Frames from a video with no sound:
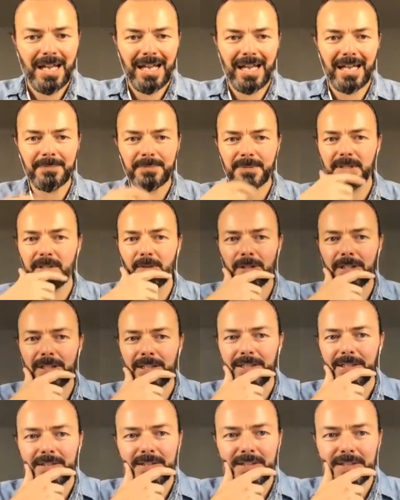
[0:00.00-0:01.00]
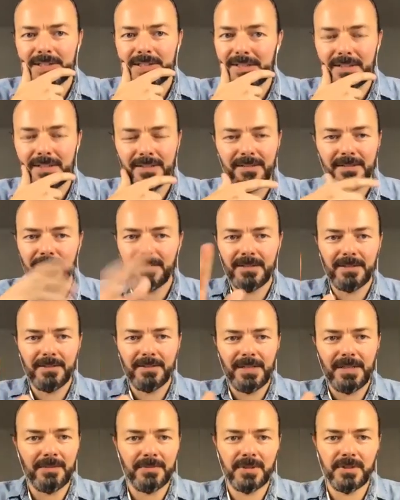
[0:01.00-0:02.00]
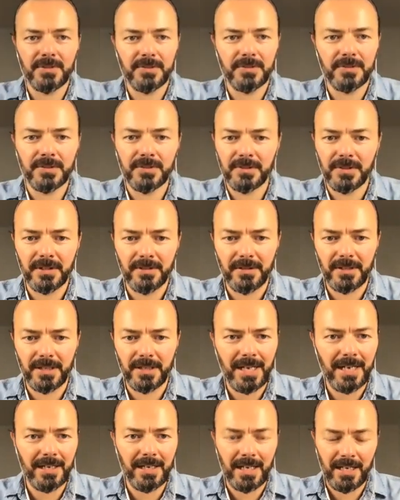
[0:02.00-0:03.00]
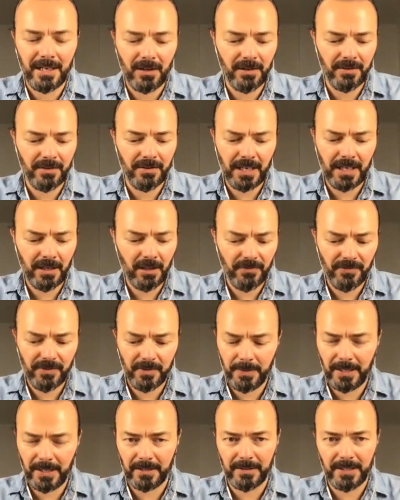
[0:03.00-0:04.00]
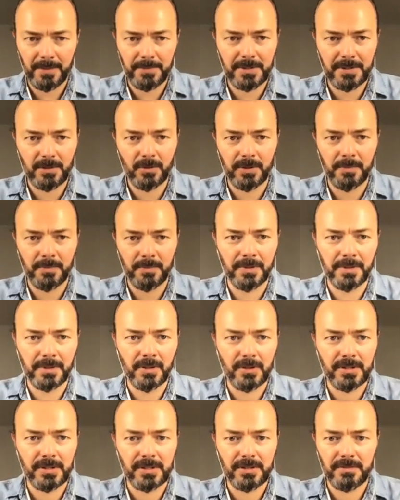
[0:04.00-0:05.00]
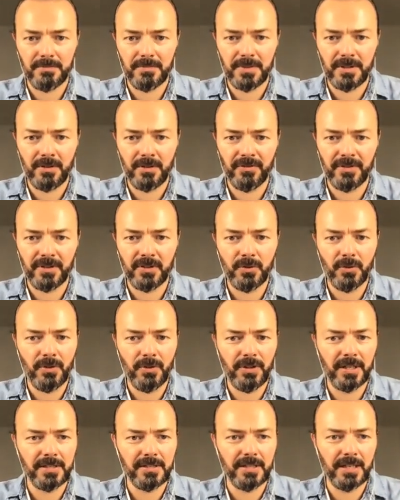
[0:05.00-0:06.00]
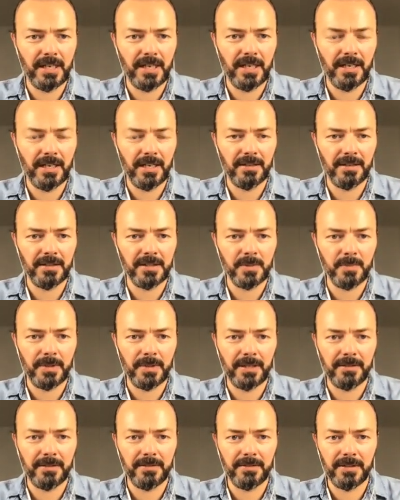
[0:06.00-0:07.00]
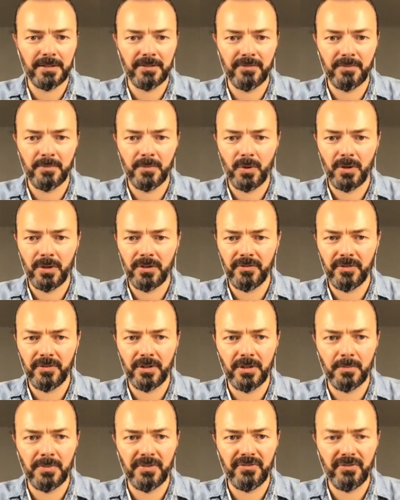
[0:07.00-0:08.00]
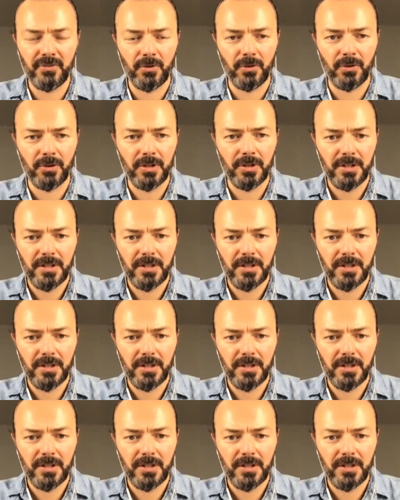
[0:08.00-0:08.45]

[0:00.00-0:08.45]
Absolutely. Okay. Uh, uh, I, love, I love the pen, absolutely, because of the two things that I explained even more uh, before.